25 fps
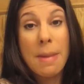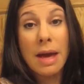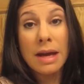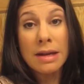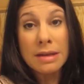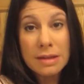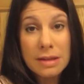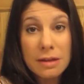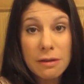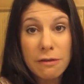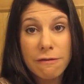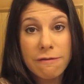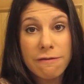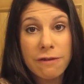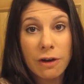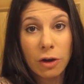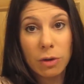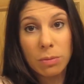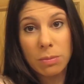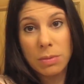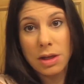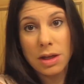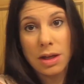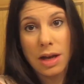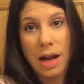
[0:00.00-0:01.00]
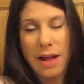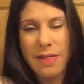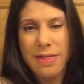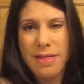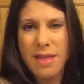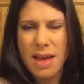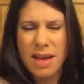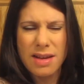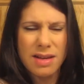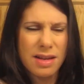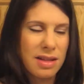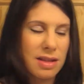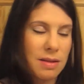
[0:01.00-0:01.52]
meant to film it and
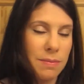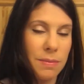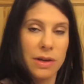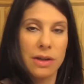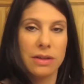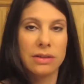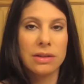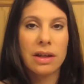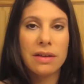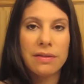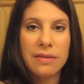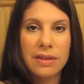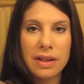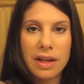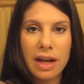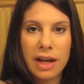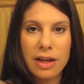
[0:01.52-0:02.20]
then in the middle of it,